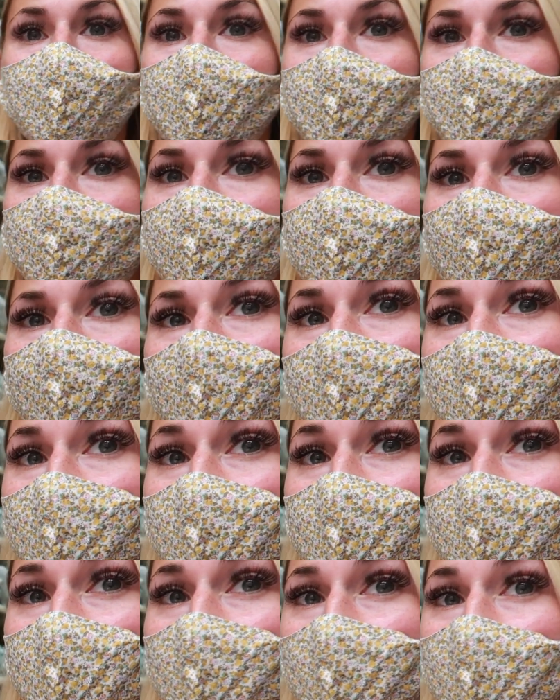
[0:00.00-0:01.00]
a picture of it
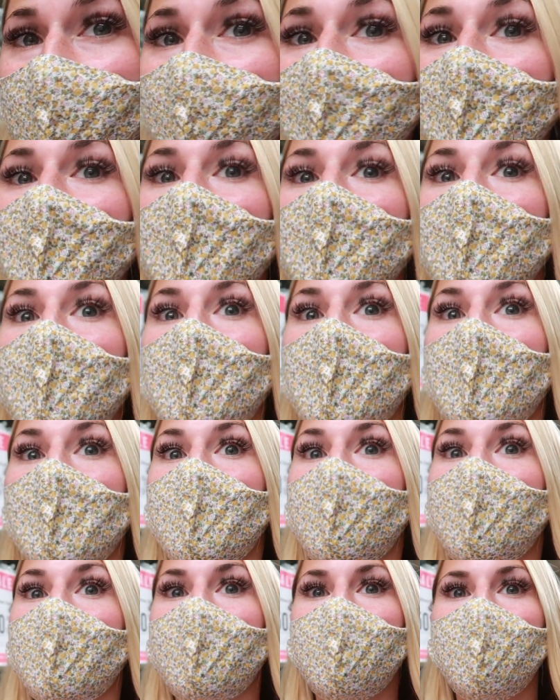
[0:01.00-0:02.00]
here.
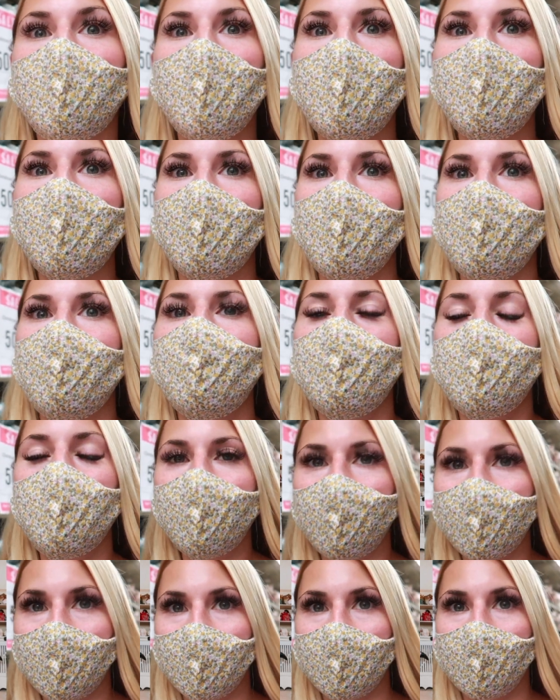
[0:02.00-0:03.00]
It had a
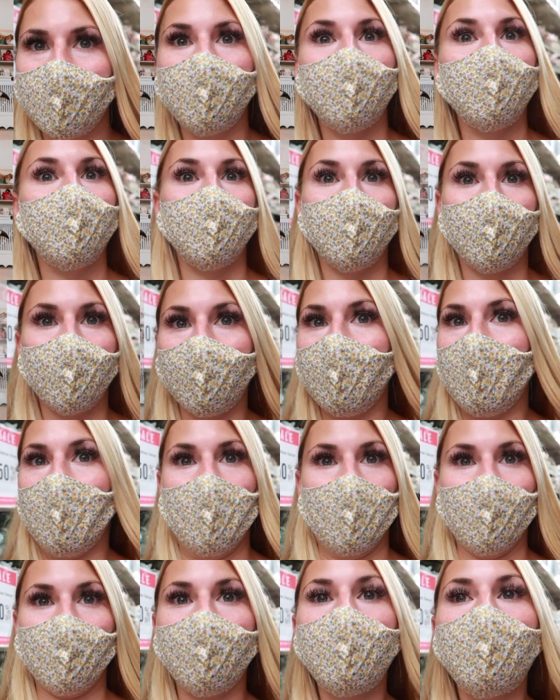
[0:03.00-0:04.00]
million little
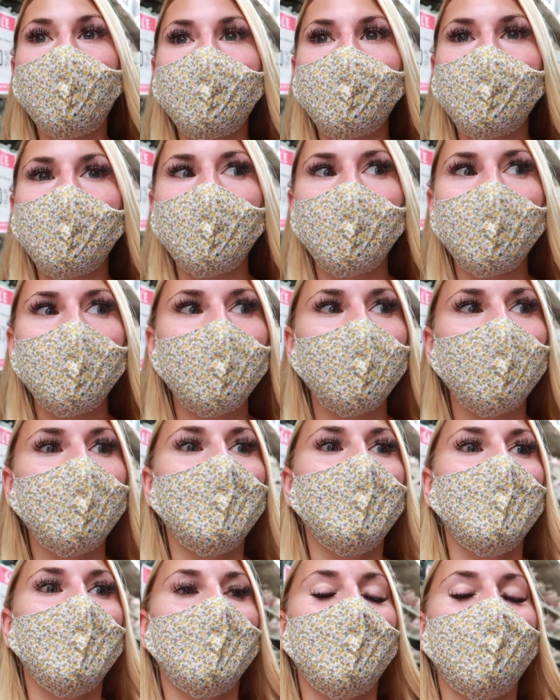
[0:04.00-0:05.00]
add-ons in it,
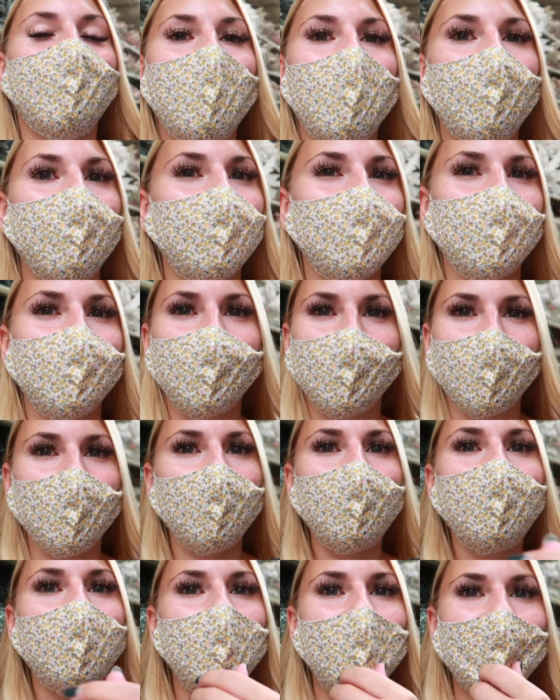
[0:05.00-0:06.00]
that was
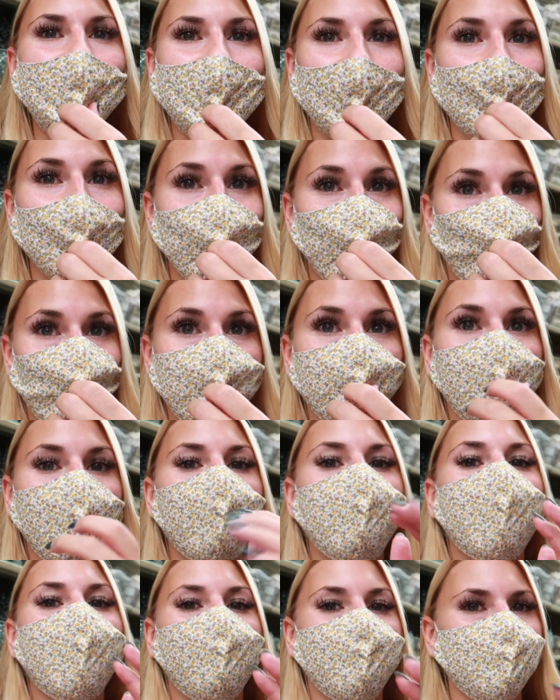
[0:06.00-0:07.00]
so nice and fun,
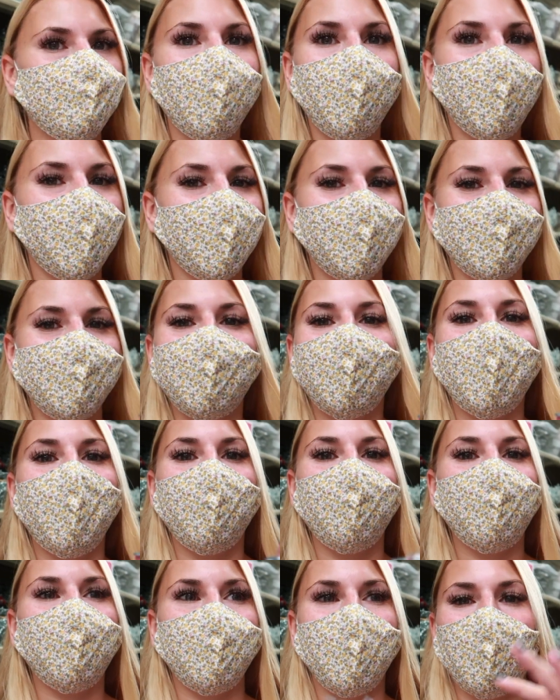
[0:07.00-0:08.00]
like when I was putting it
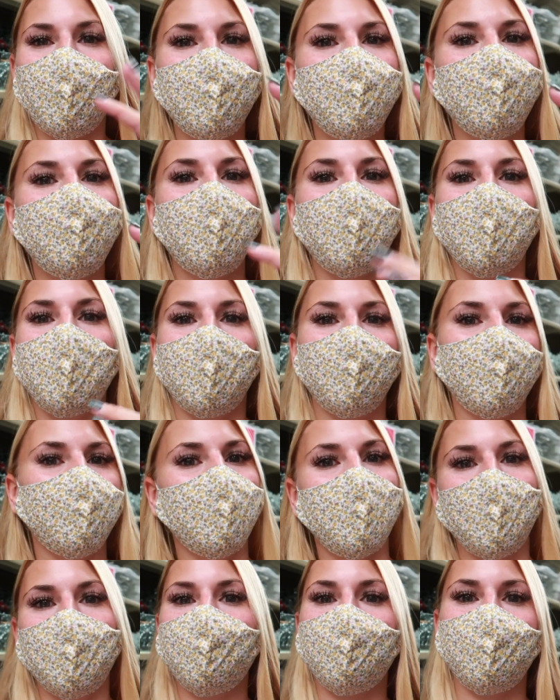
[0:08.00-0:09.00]
together and like putting
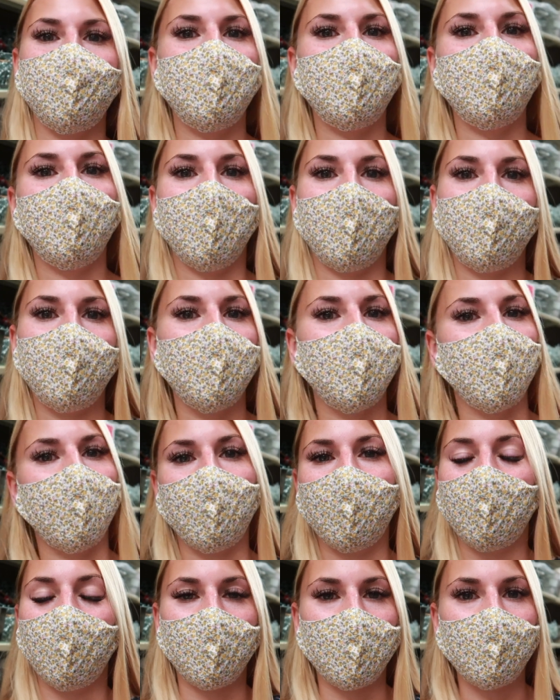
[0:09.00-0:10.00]
my tree, like putting all
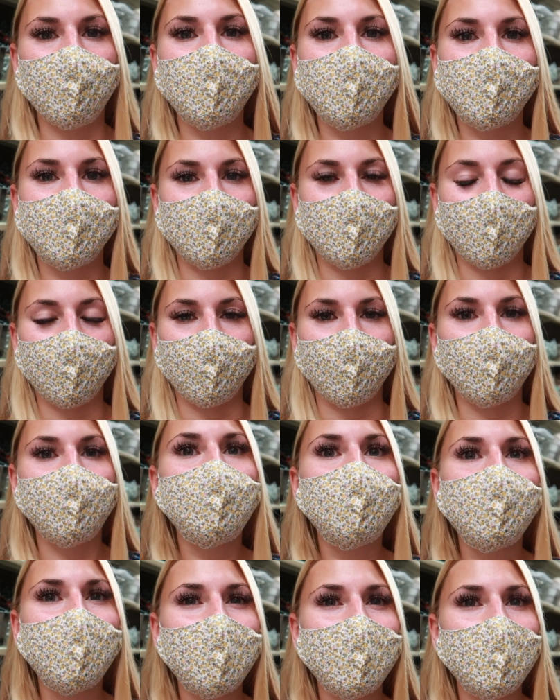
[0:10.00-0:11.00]
the ornaments and
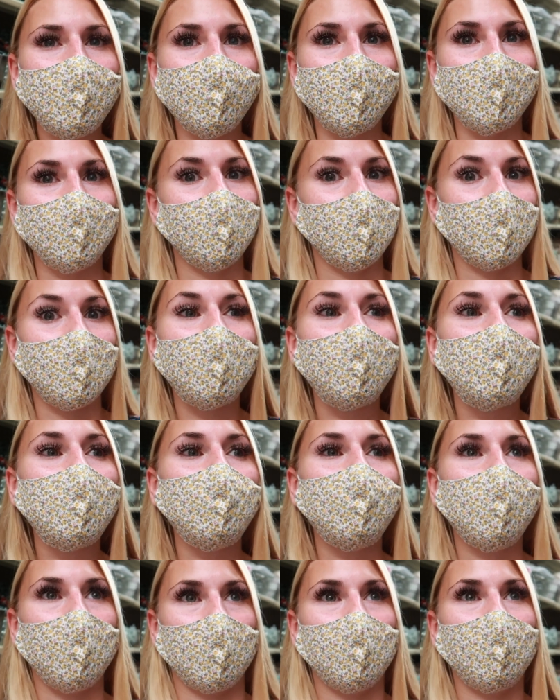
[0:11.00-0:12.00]
decorations on it, but taking it
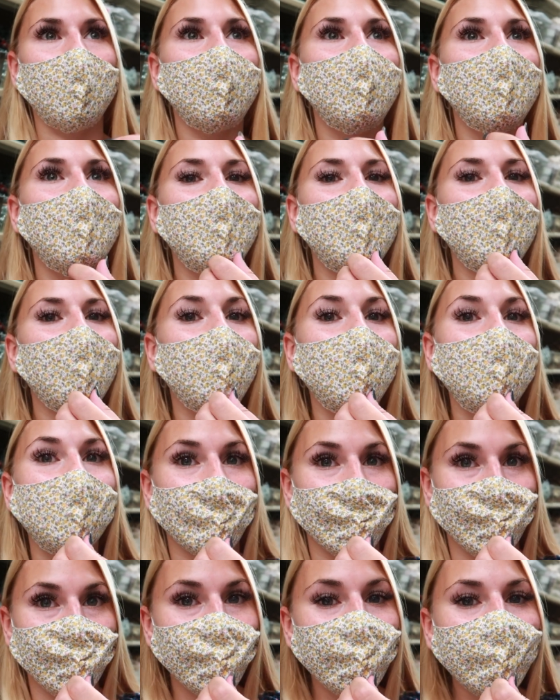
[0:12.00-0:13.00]
apart was
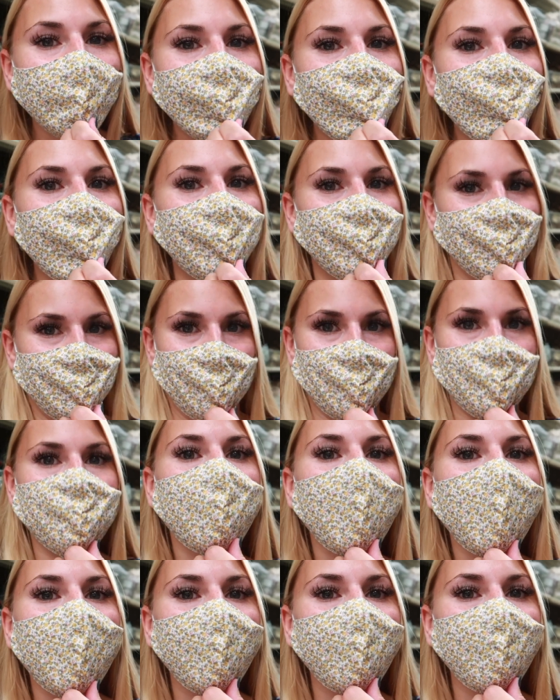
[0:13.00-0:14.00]
literally a
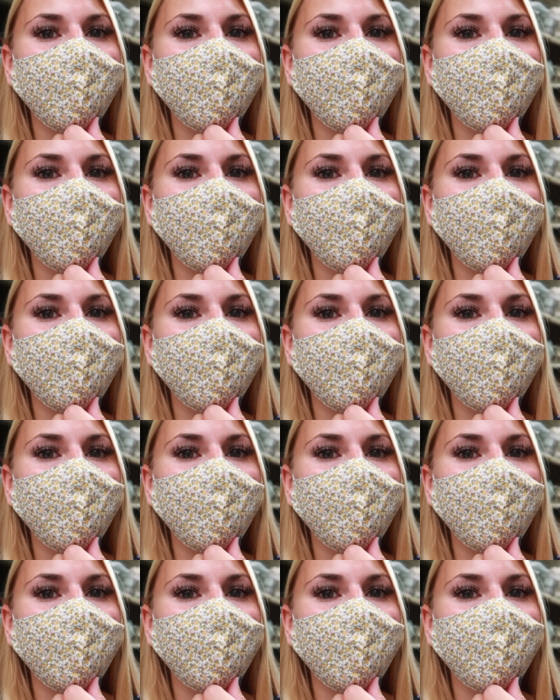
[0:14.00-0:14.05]
nightmare.